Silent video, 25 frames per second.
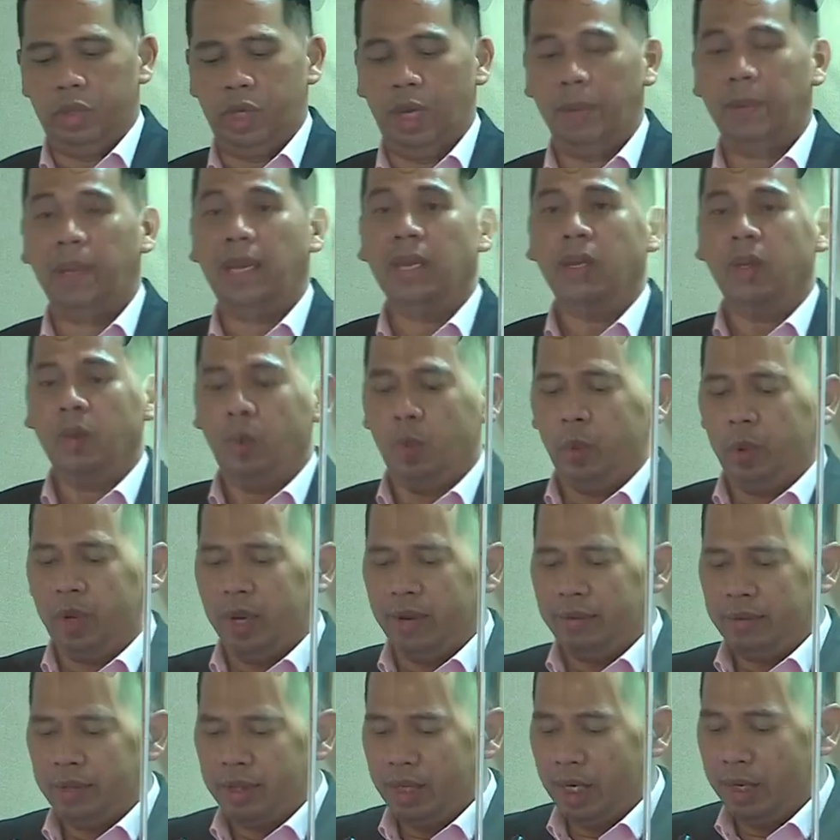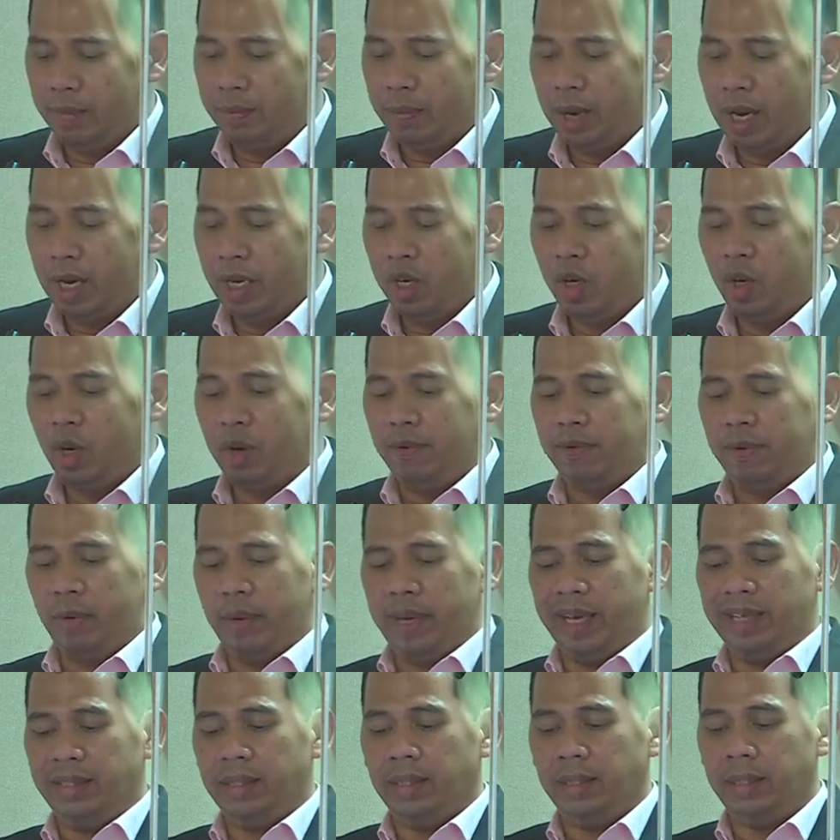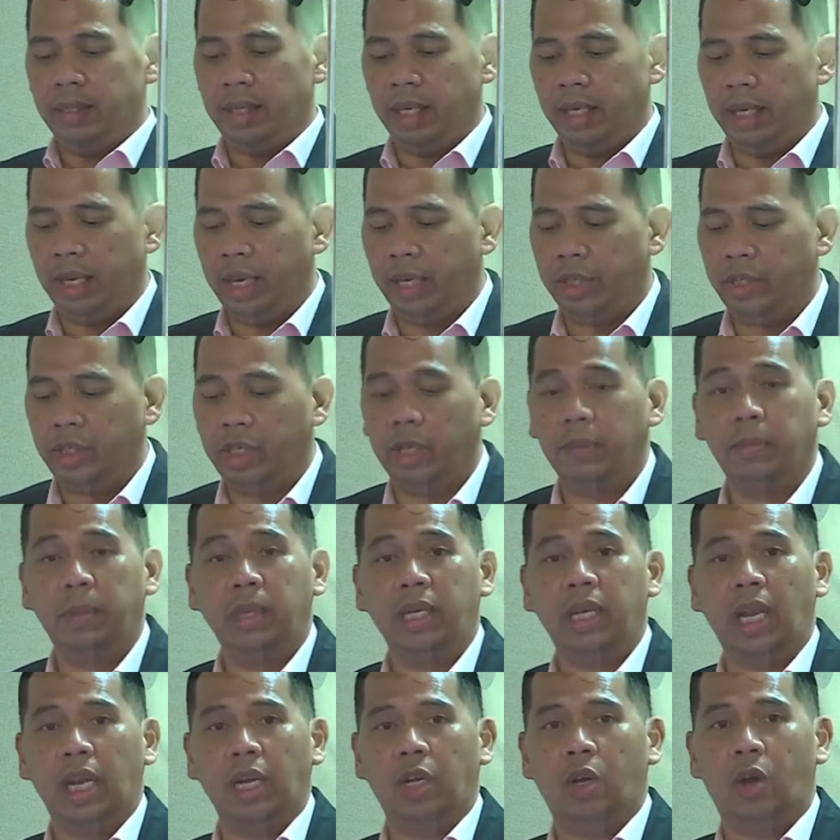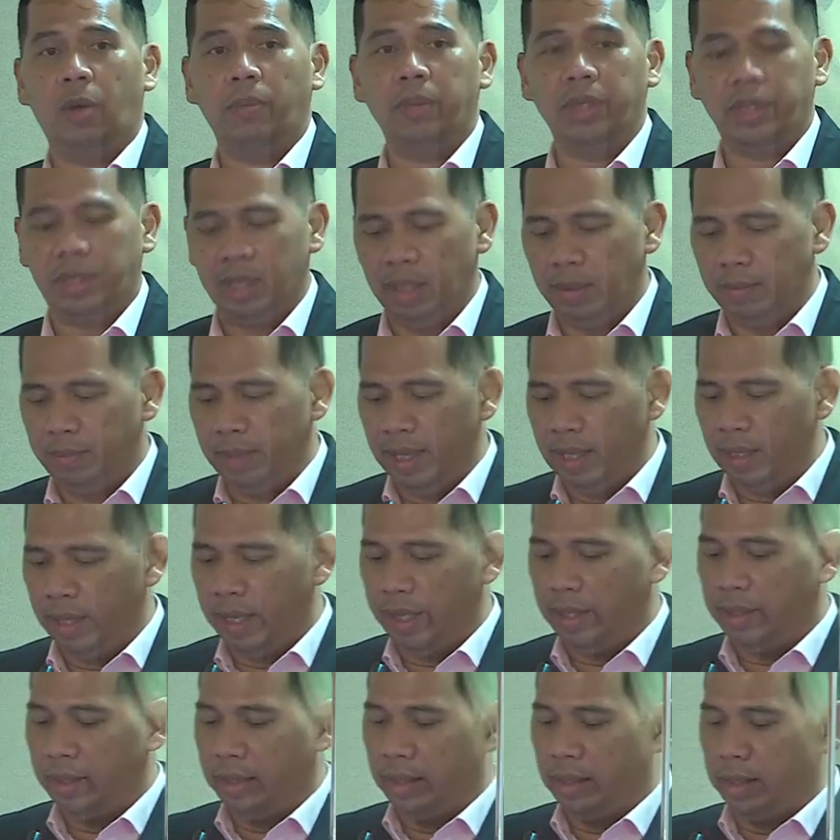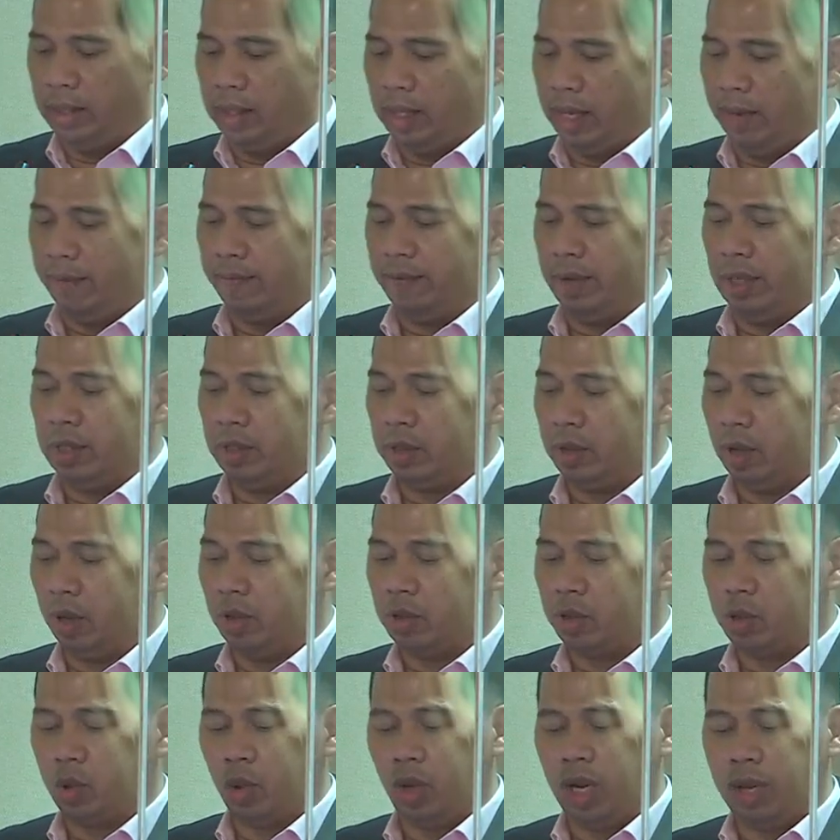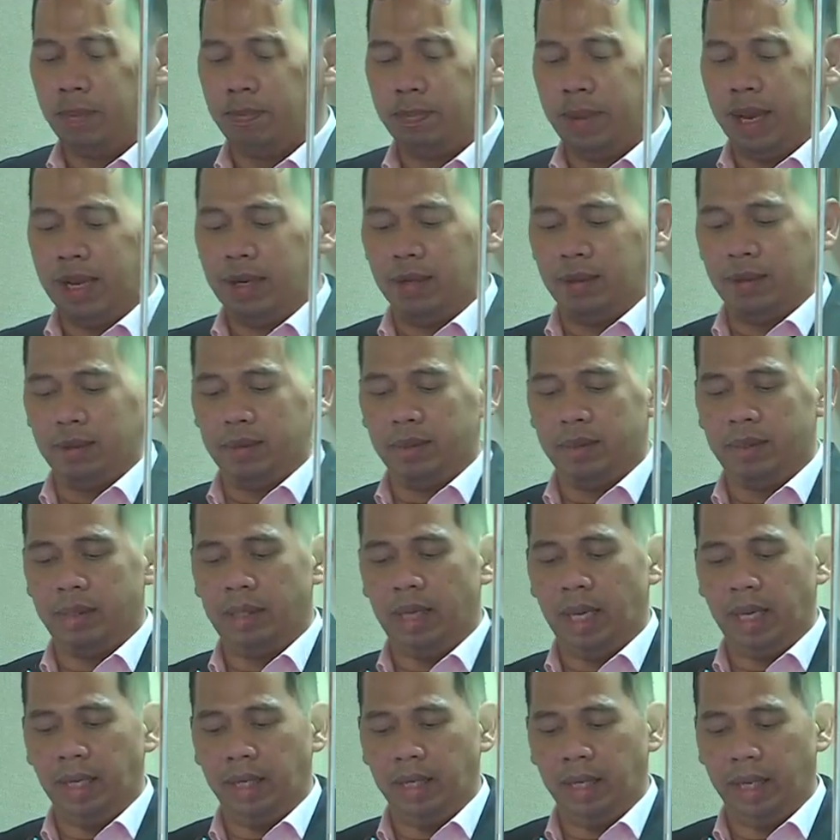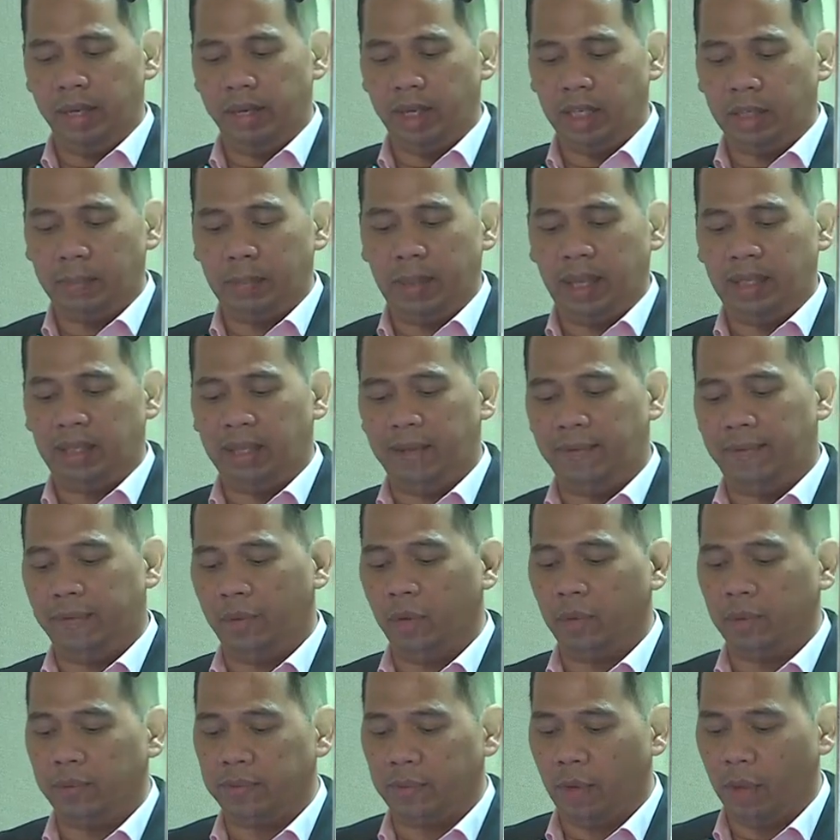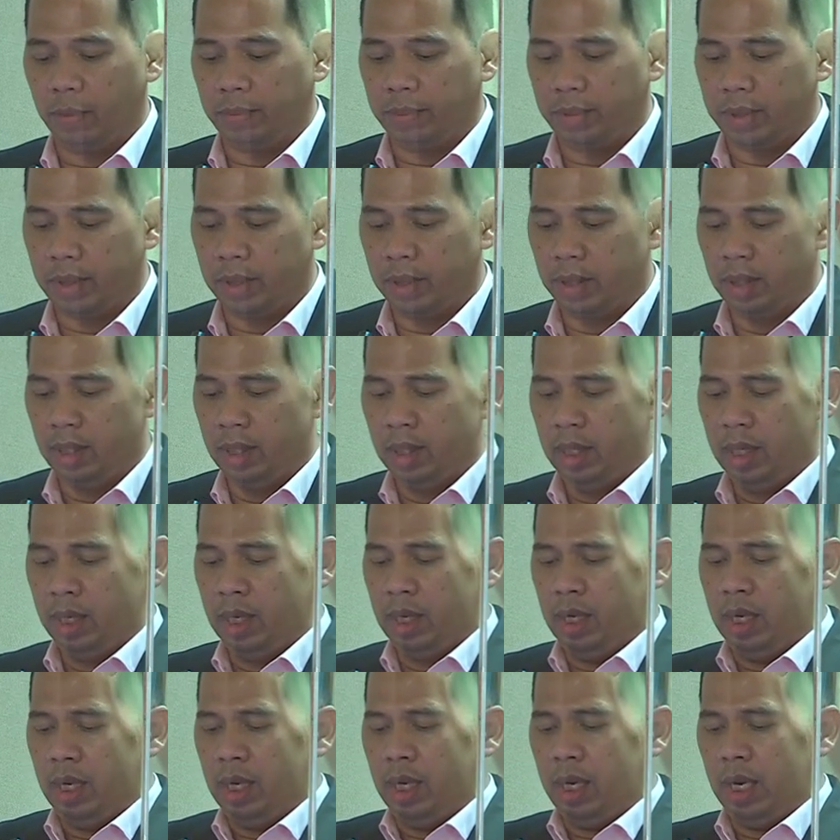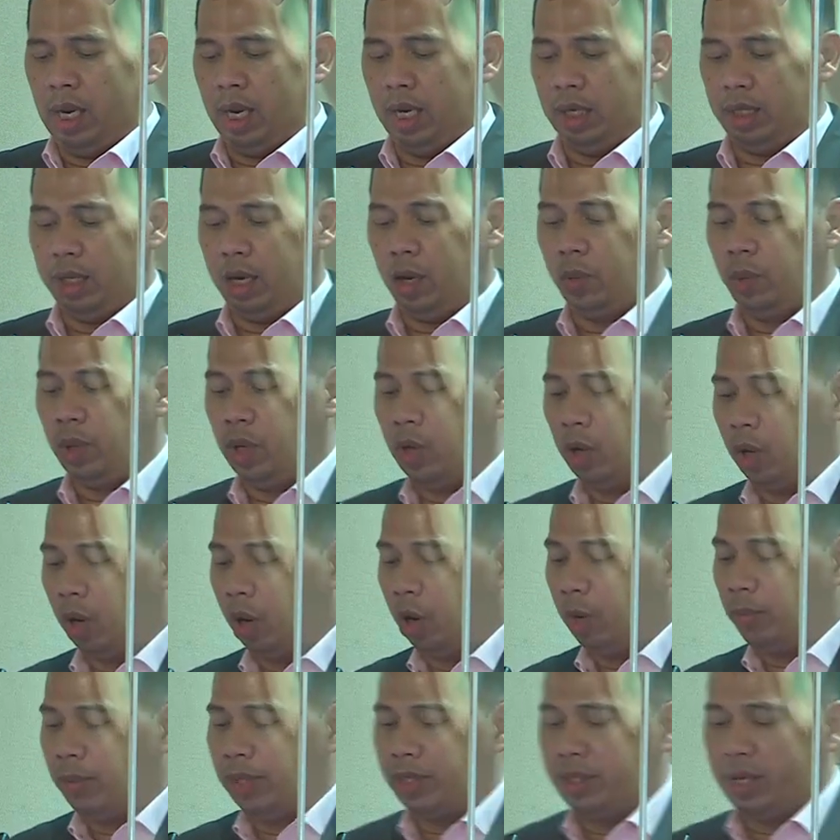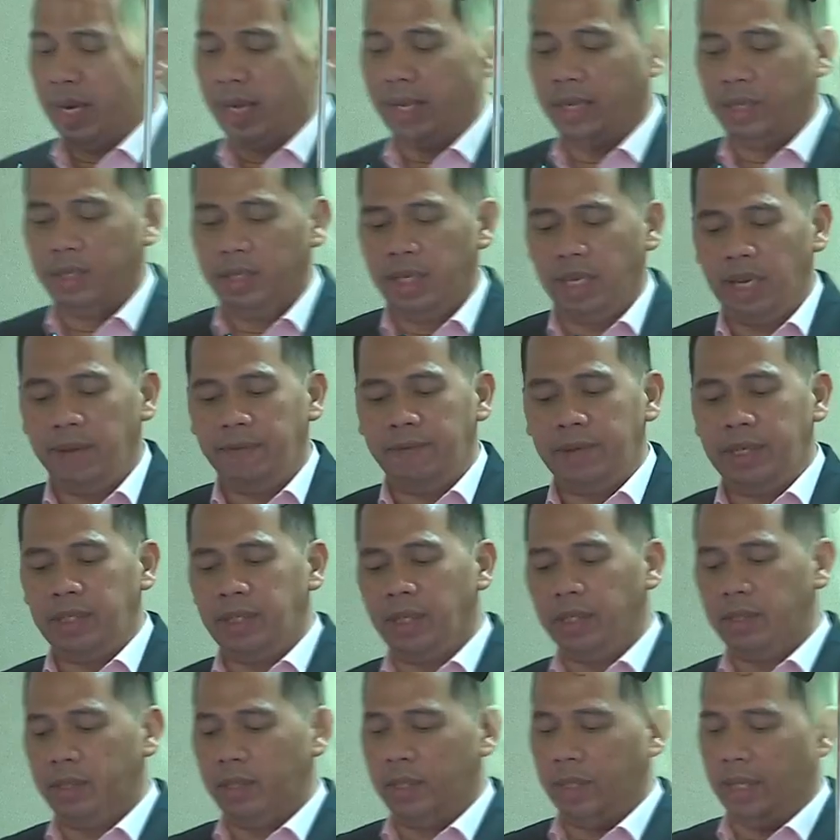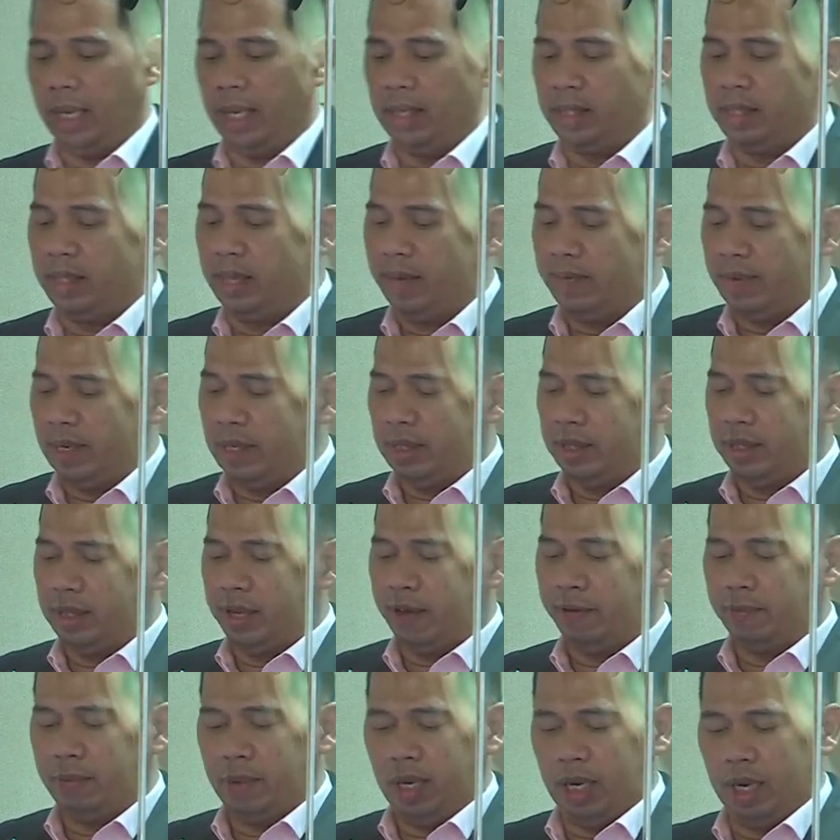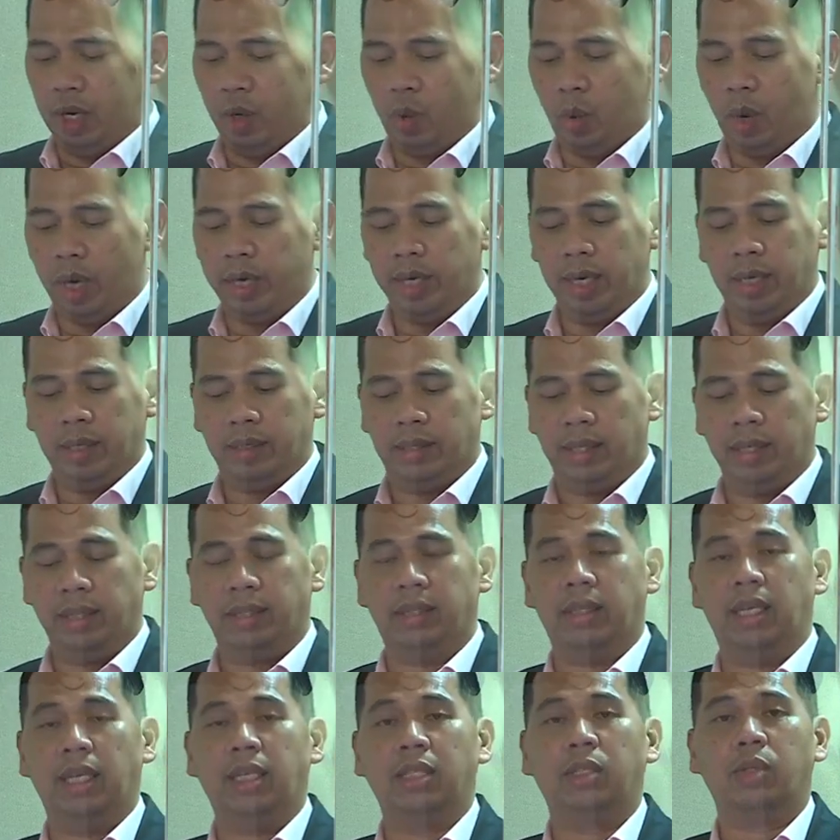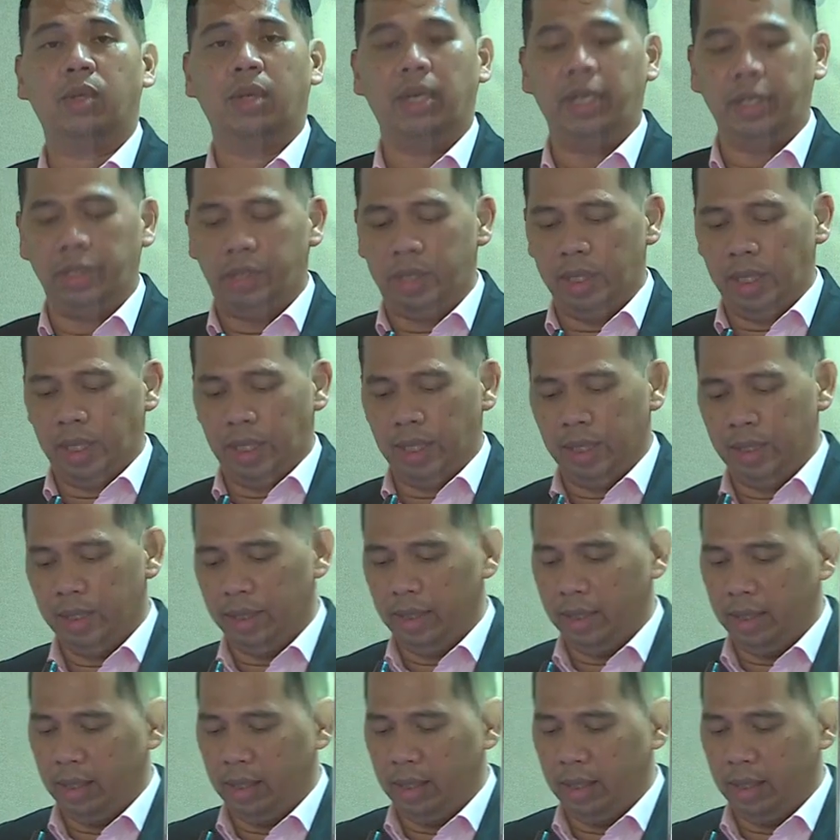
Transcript: Chairman, we have seen many of our existing HDB and commercial buildings have installed solar panels at their respective rooftops. And can we know how much energy efficiency and savings have been acquired since the installation?